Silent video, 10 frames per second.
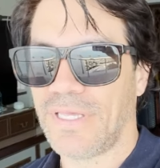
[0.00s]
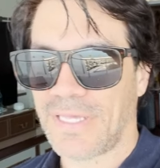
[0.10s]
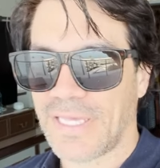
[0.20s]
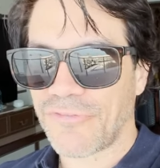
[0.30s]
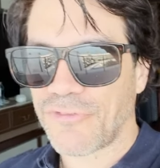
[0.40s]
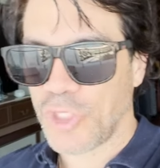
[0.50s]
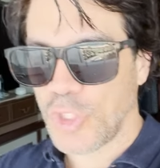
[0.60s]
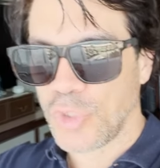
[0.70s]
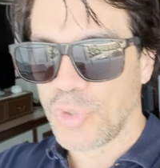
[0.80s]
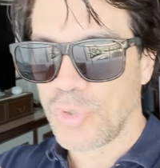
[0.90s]
if
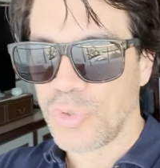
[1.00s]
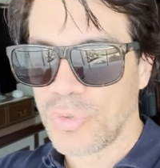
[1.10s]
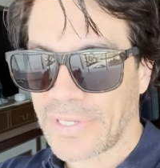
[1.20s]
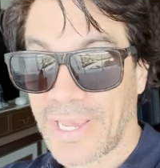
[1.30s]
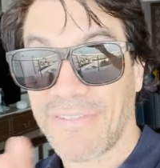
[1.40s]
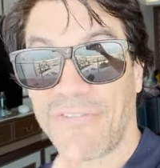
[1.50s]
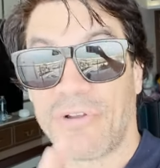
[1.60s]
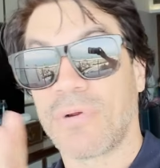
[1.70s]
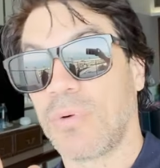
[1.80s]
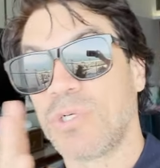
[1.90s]
you can't
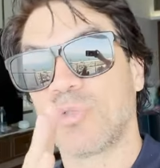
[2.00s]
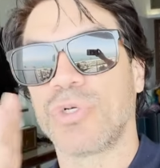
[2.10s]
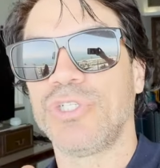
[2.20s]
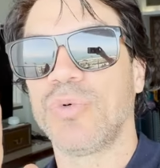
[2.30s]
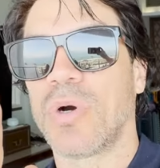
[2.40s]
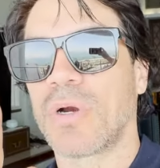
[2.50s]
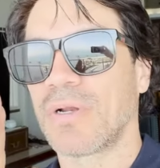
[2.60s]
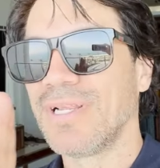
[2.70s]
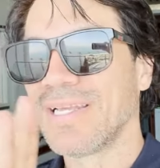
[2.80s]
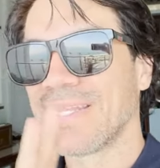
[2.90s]
figure out which one you
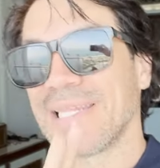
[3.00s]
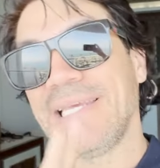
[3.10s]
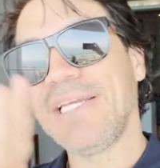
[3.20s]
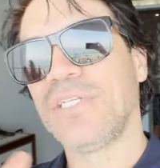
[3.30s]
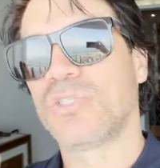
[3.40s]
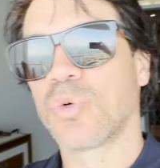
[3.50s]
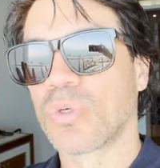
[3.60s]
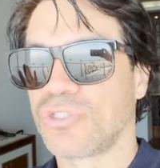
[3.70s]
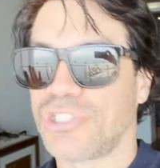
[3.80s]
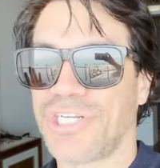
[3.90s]
are, lean
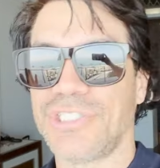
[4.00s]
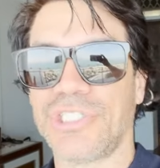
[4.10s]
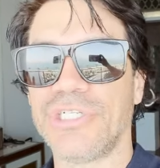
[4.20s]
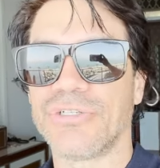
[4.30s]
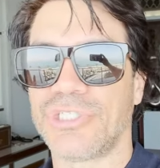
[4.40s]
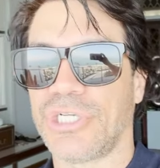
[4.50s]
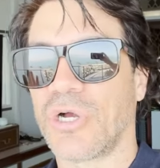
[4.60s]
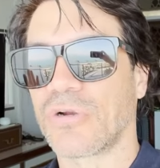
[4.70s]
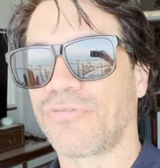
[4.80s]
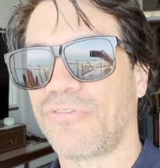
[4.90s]
towards changing your
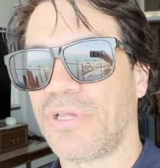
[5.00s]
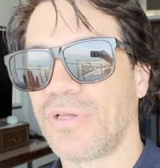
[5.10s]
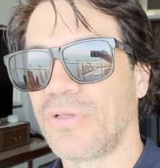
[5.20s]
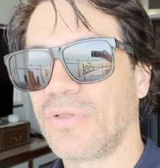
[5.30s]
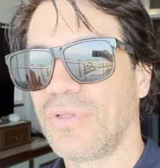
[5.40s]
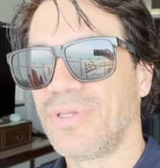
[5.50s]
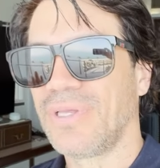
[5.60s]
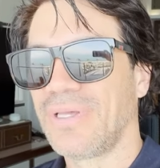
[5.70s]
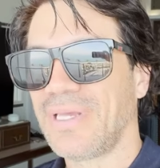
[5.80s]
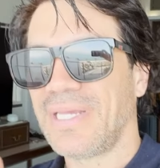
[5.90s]
geography.
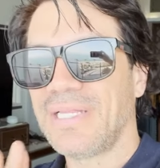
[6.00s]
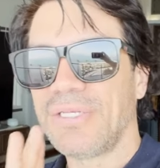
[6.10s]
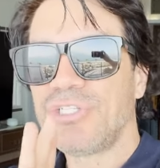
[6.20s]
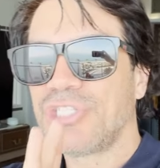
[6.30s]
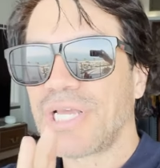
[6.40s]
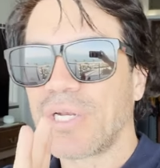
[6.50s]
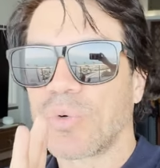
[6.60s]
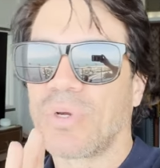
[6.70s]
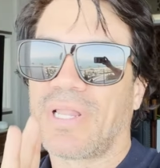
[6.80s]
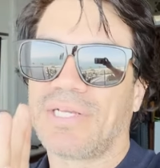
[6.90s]
In
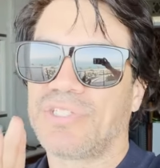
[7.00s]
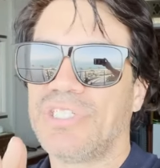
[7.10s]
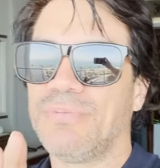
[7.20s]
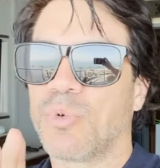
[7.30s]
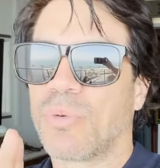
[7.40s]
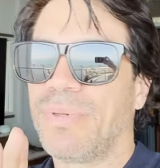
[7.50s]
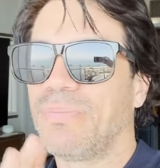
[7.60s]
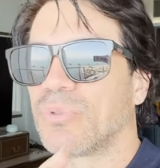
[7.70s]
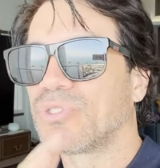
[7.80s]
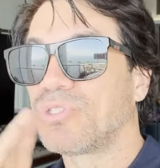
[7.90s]
general, I see more
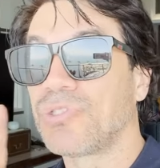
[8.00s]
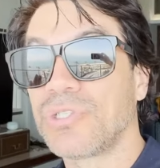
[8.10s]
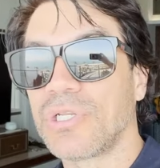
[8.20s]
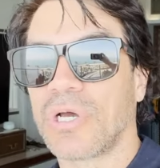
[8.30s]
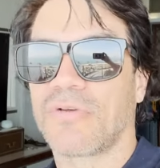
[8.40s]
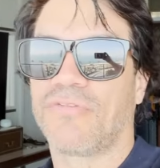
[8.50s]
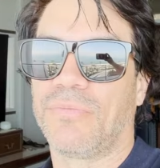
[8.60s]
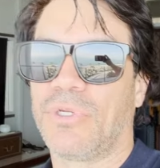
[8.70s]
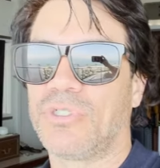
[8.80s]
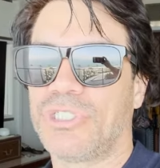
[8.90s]
people stuck
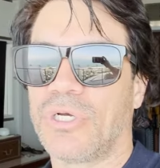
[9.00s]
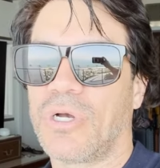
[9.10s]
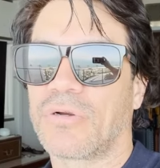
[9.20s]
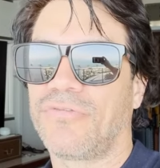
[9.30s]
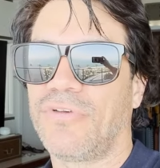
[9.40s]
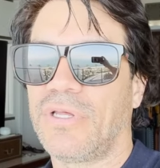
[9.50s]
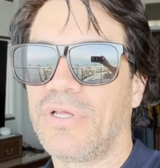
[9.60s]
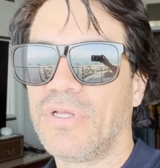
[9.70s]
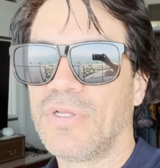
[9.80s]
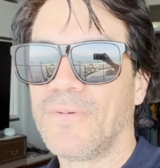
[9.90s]
from their geography
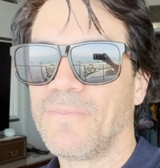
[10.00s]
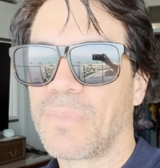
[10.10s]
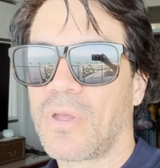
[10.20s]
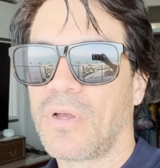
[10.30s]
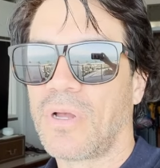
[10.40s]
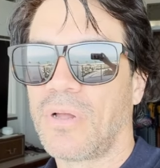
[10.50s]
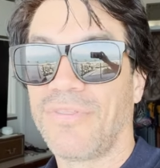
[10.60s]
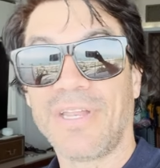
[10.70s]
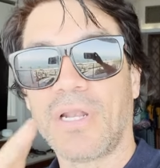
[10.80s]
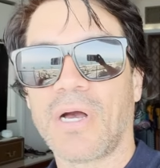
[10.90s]

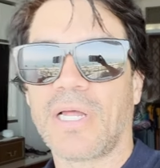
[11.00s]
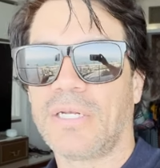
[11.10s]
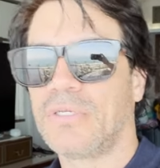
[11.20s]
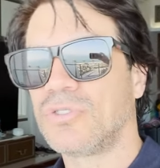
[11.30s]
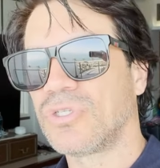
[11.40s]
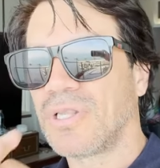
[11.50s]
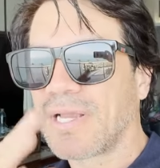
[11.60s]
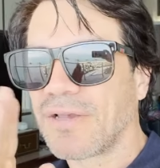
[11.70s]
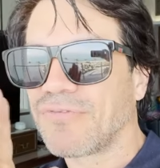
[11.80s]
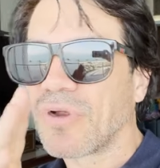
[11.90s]
than not. So like
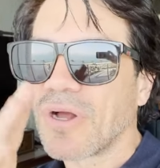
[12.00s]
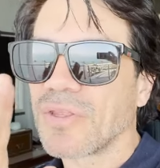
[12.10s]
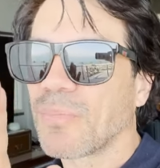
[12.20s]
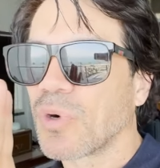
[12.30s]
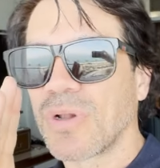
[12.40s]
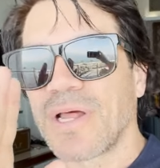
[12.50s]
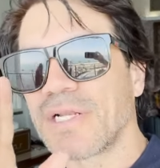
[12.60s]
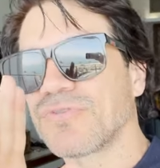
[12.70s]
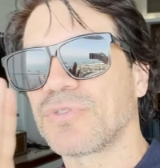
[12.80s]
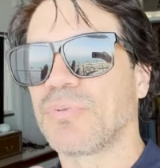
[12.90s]
if you're on the borderline,
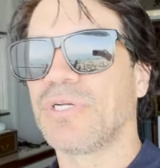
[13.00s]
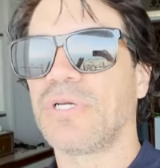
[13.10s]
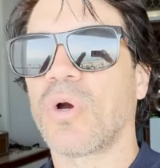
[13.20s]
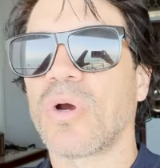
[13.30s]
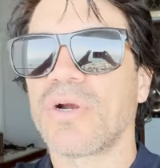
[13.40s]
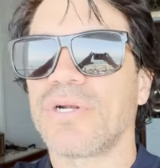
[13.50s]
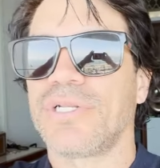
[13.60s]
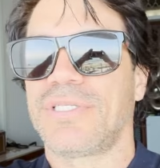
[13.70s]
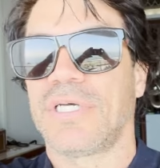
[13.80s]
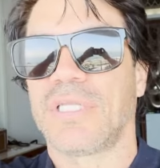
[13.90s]
it was pretty hard to
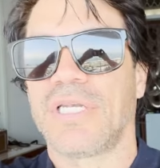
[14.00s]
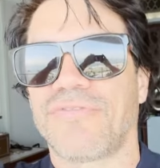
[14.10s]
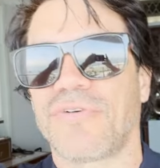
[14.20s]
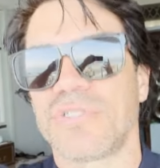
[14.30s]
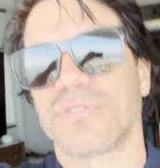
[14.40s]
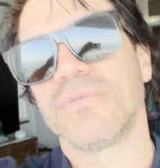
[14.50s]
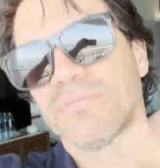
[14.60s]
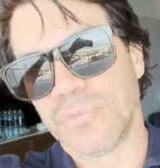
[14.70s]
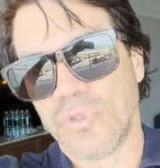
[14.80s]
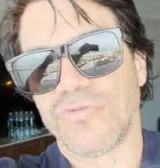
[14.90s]
tell the difference,
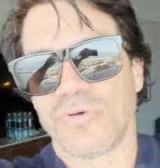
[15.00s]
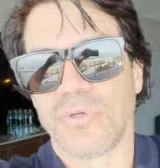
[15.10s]
move